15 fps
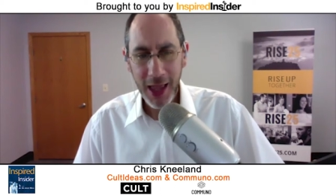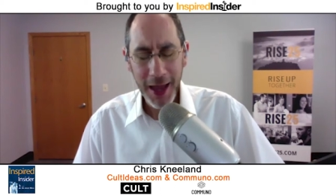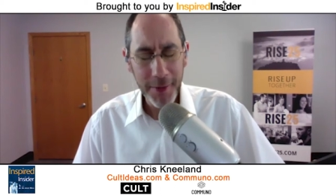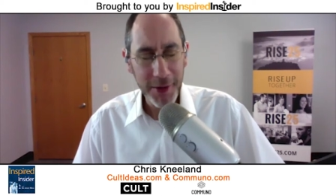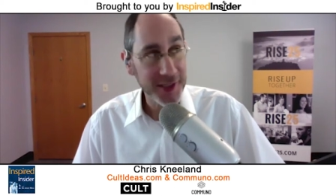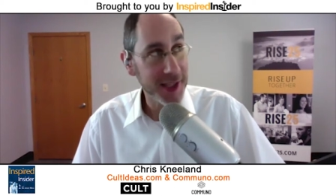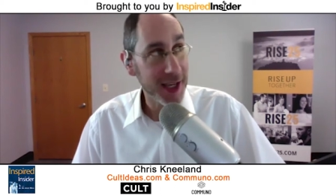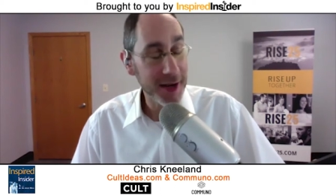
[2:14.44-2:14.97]

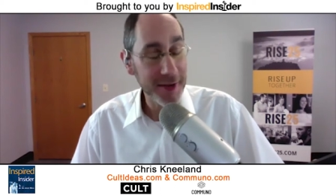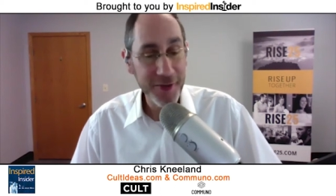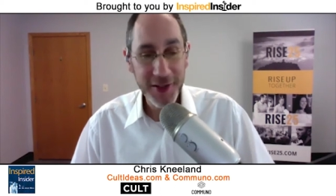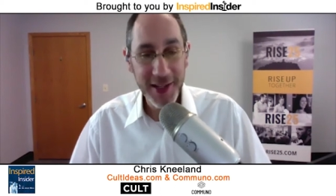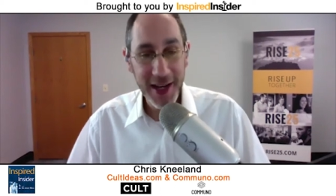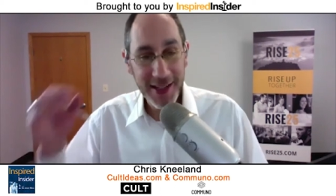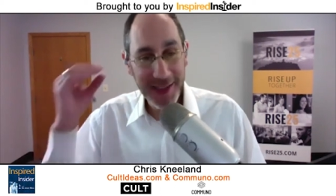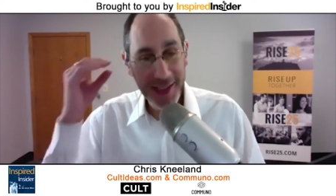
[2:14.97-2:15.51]
excited for
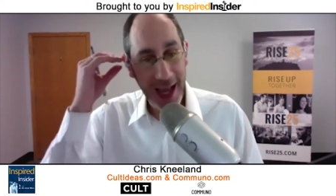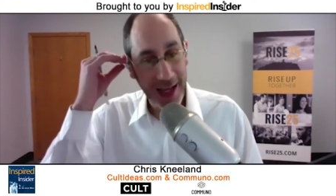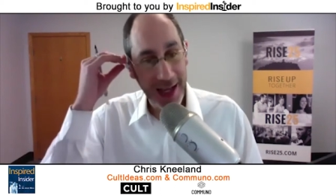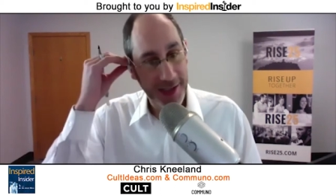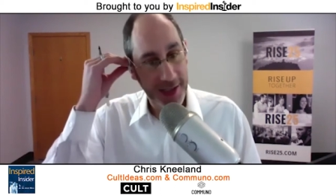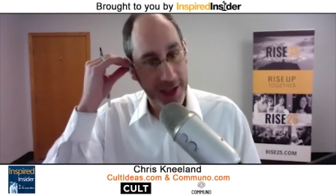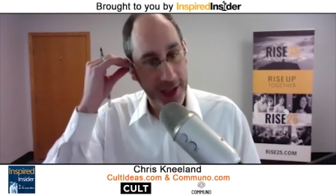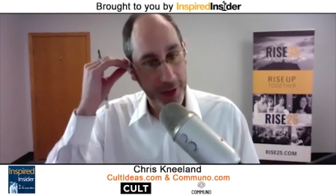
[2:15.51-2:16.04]
today's
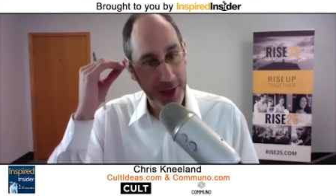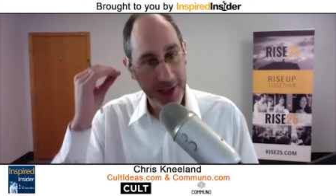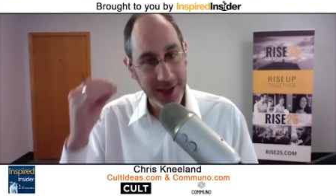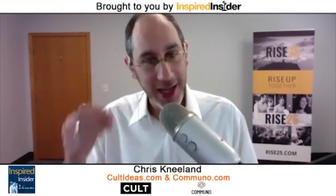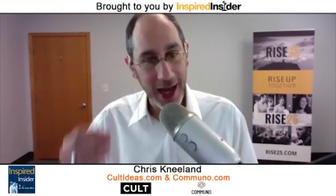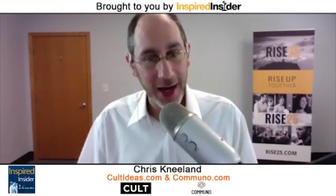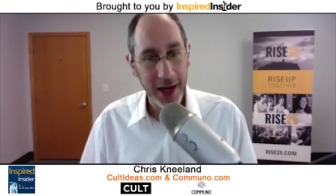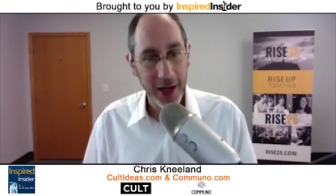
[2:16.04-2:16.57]
guest. He's
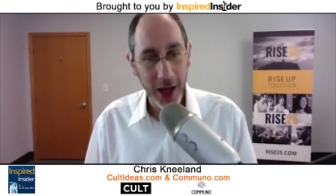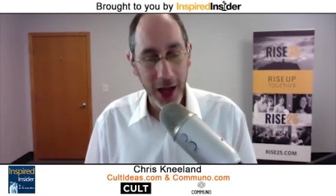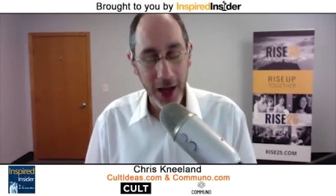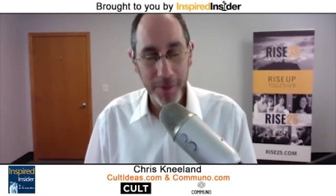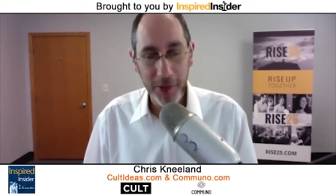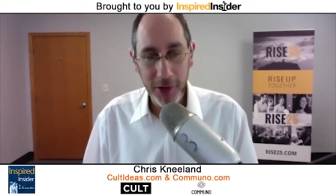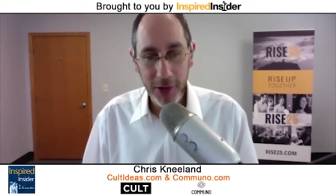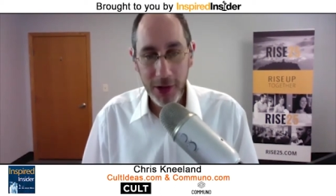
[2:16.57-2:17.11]
got a
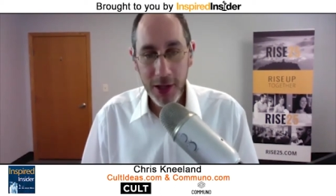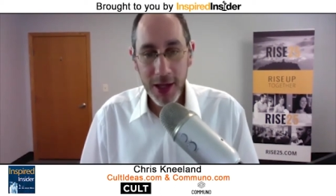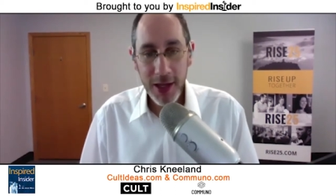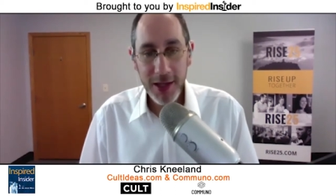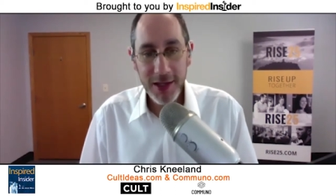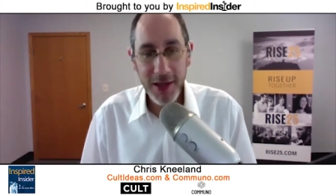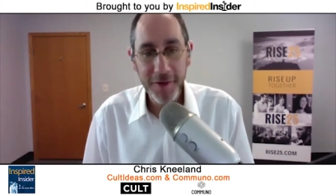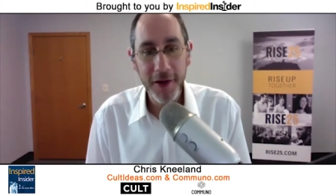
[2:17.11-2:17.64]
couple
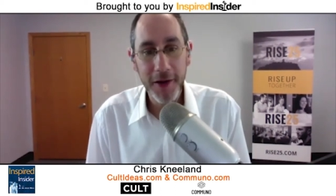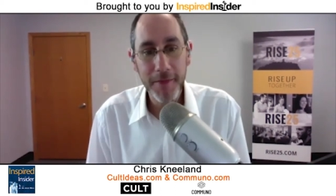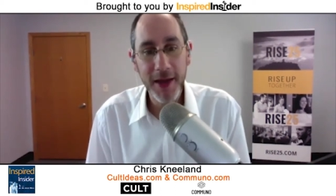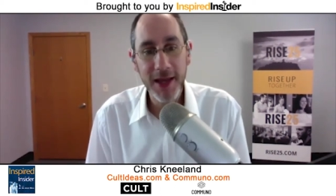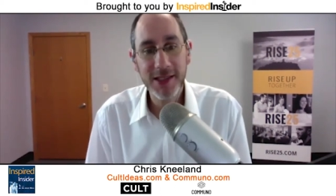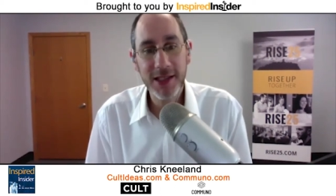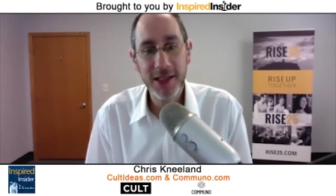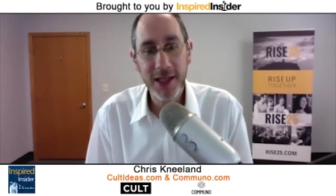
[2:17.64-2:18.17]
different
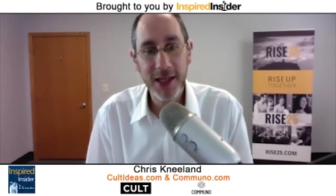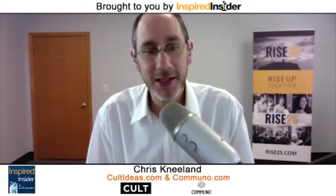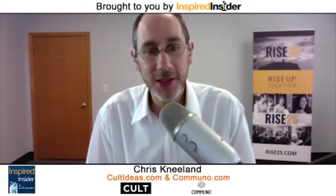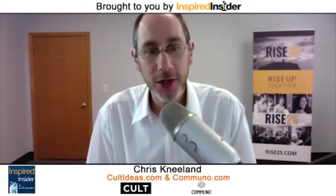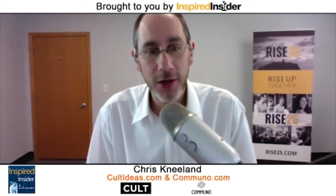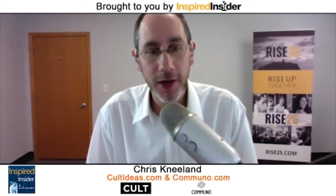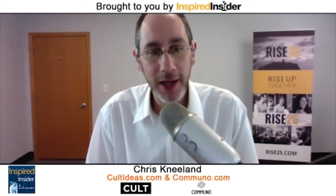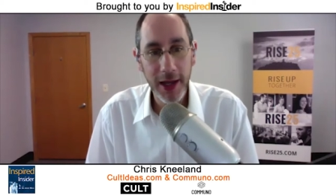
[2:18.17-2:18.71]
amazing things
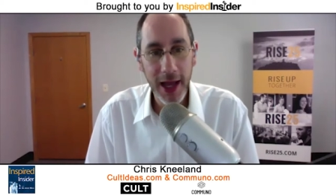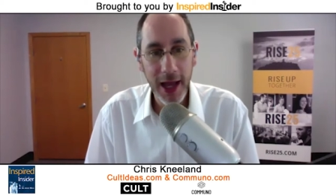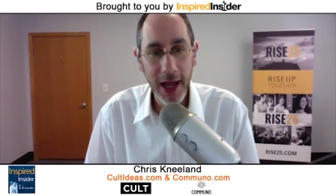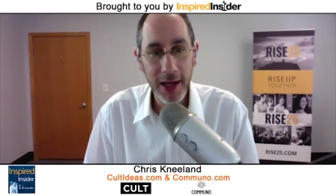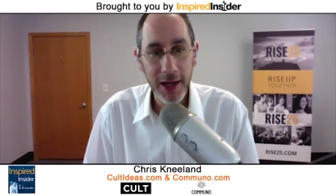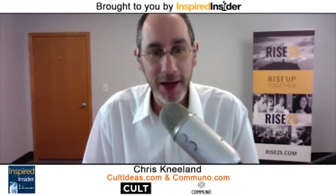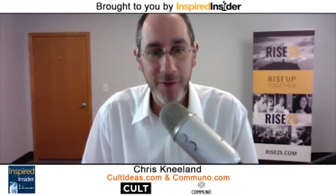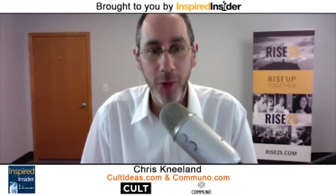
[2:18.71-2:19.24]
going
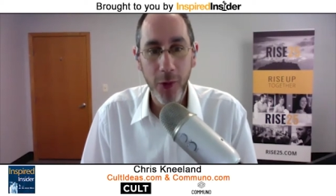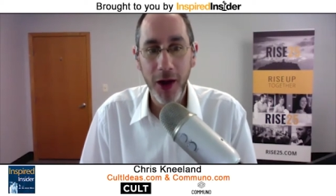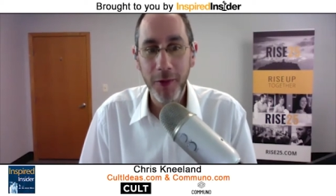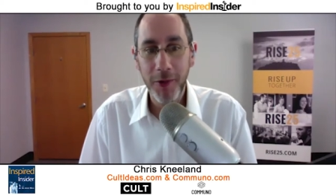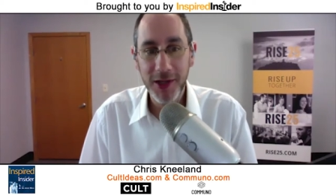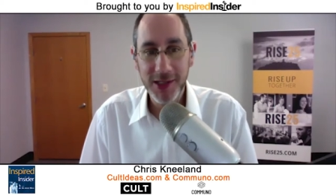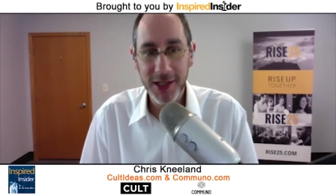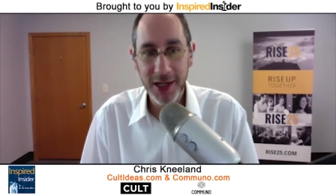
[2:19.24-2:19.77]
on. If one
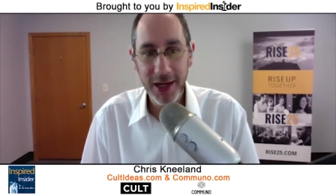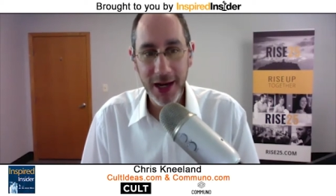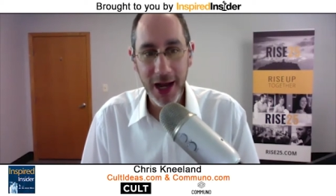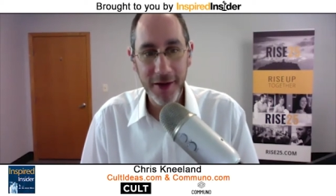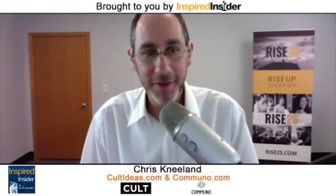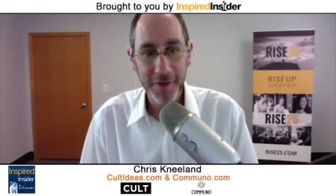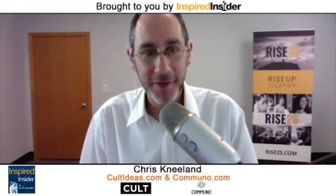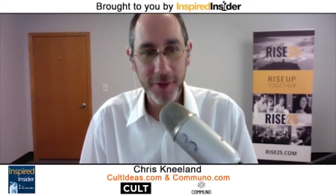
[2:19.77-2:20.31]
wasn't
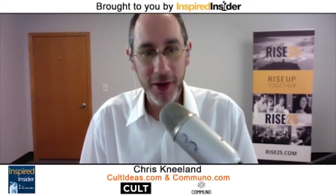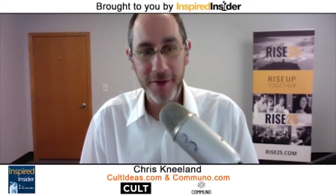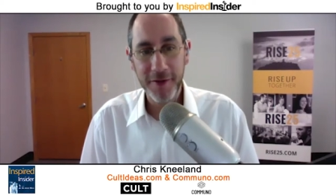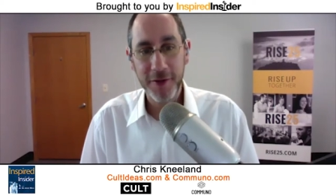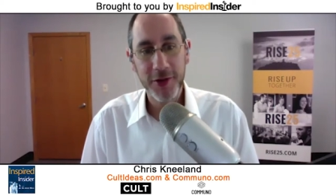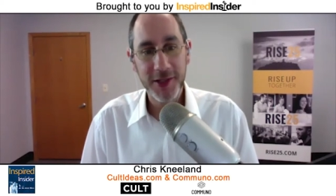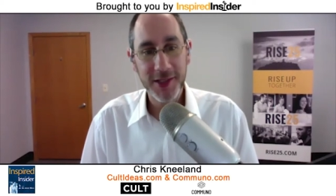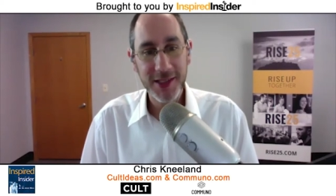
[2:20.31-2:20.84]
enough, I have
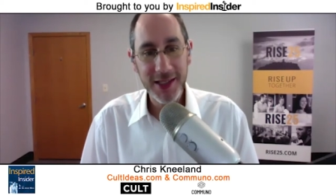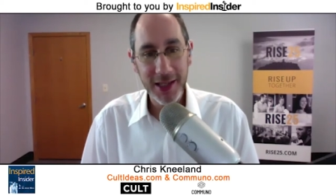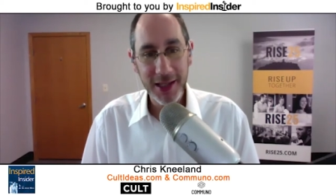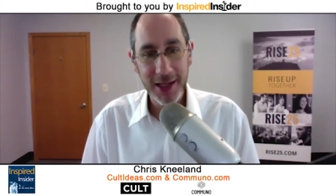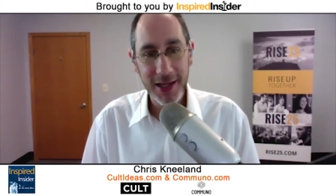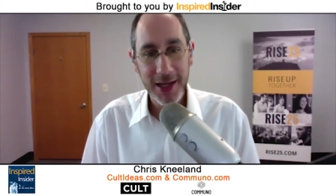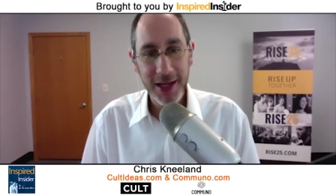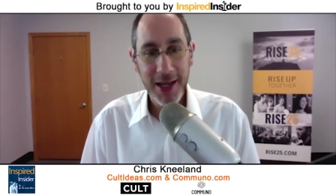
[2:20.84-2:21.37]
Chris
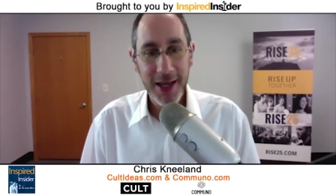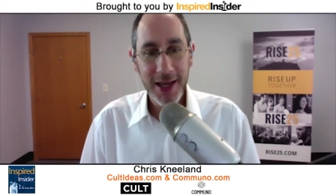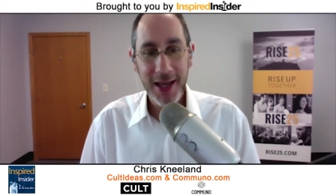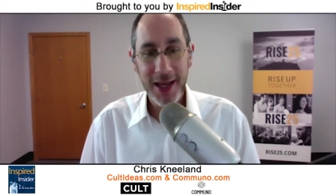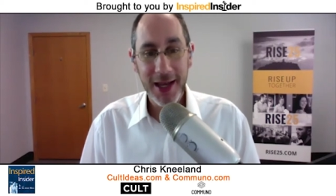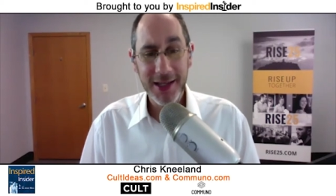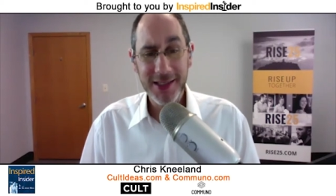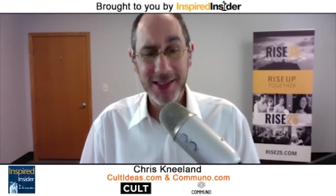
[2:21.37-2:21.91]
Kneeland.
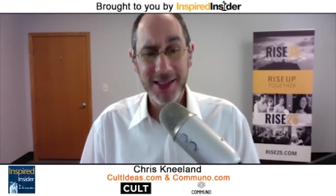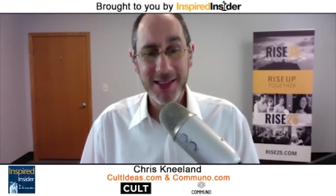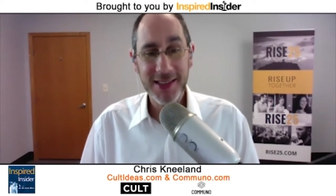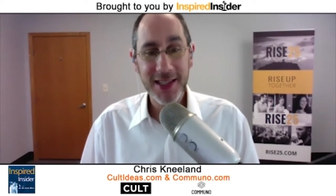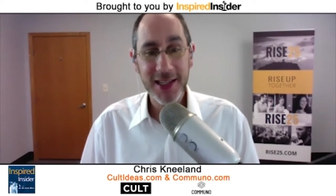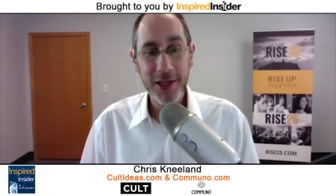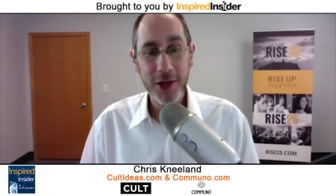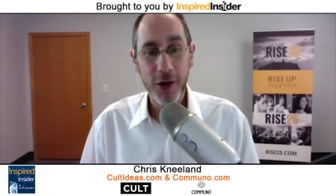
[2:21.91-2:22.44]
He's the
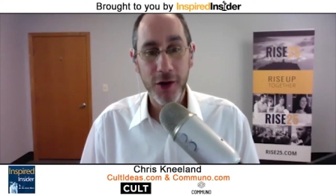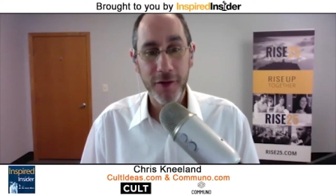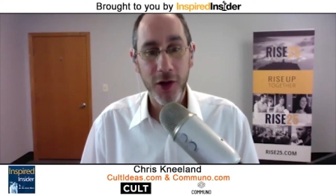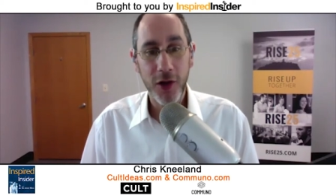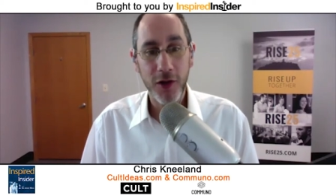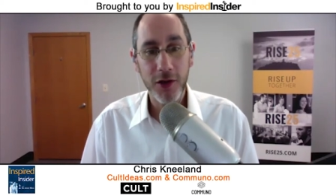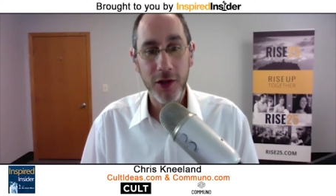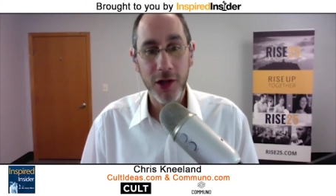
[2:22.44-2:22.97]
CEO of
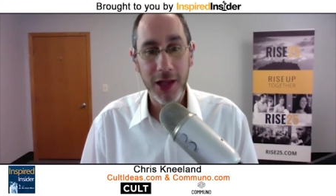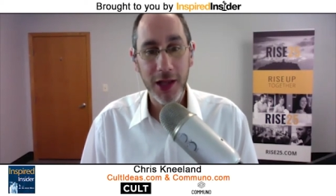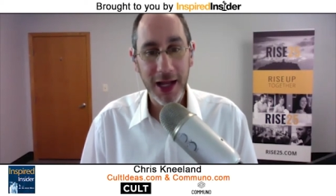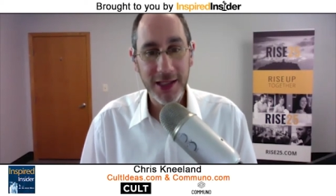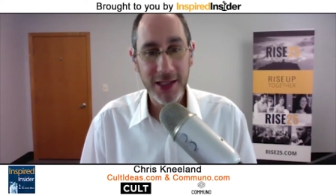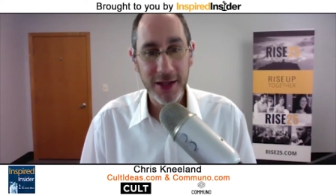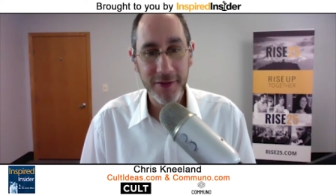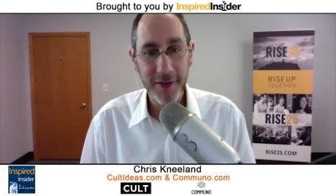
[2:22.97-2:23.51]
Cult
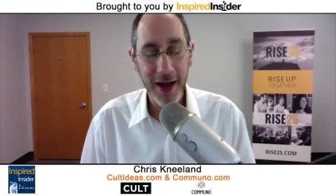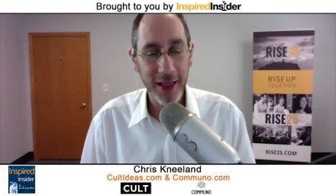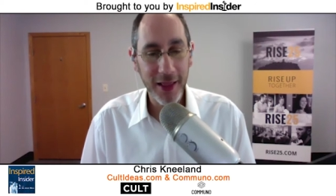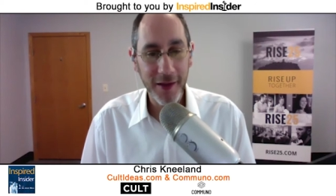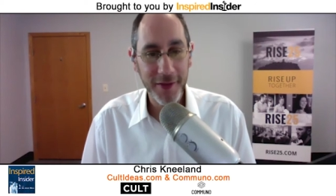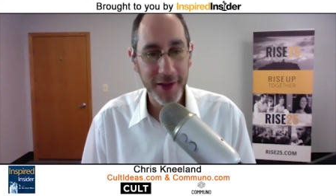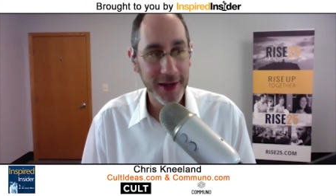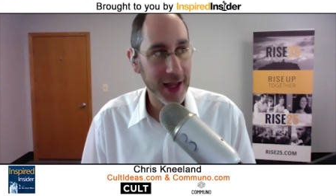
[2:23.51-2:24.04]
Collective. I
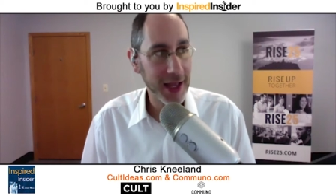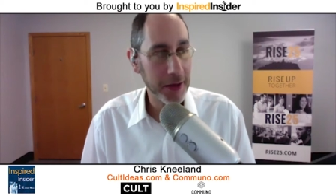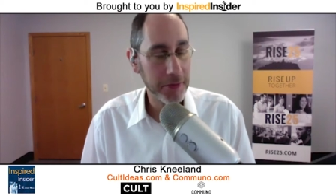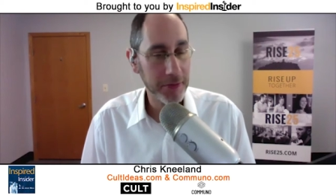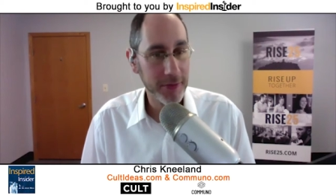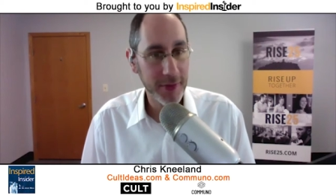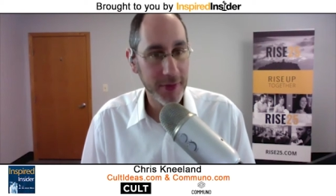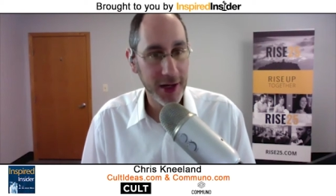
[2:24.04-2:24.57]
love the name,